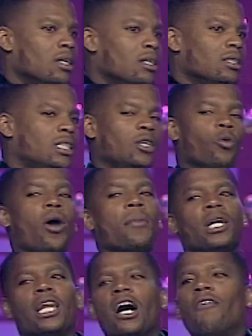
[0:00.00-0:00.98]
See, women
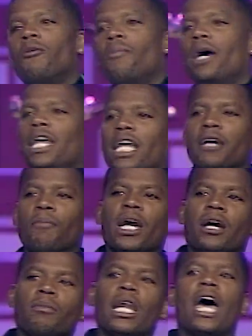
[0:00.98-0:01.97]
love a man that can make
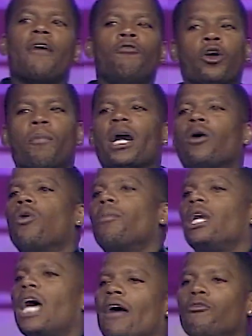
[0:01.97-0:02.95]
them laugh. You can make a woman
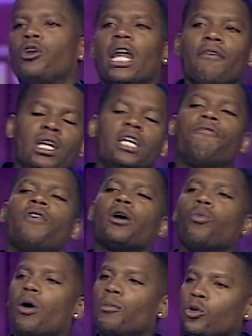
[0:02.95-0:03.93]
laugh, you can have any fucking
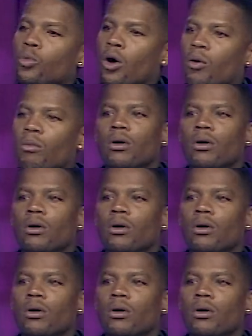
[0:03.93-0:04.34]
woman you want.